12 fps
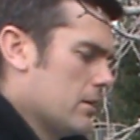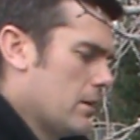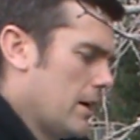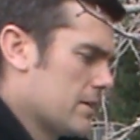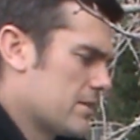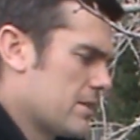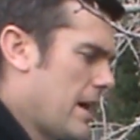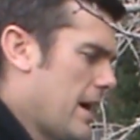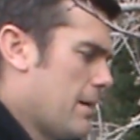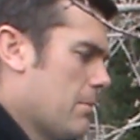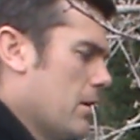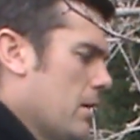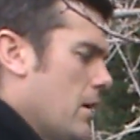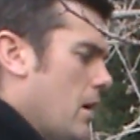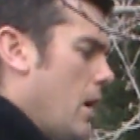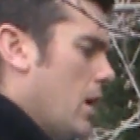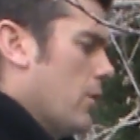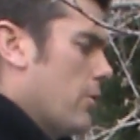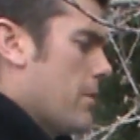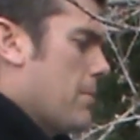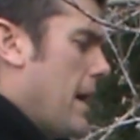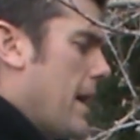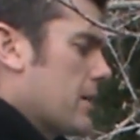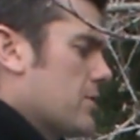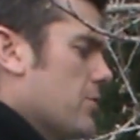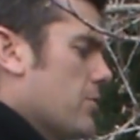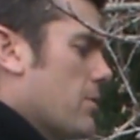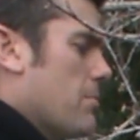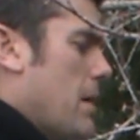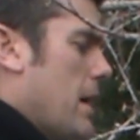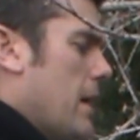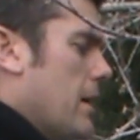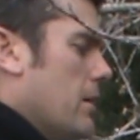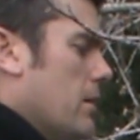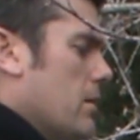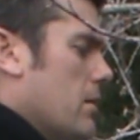a stem all the way back to the main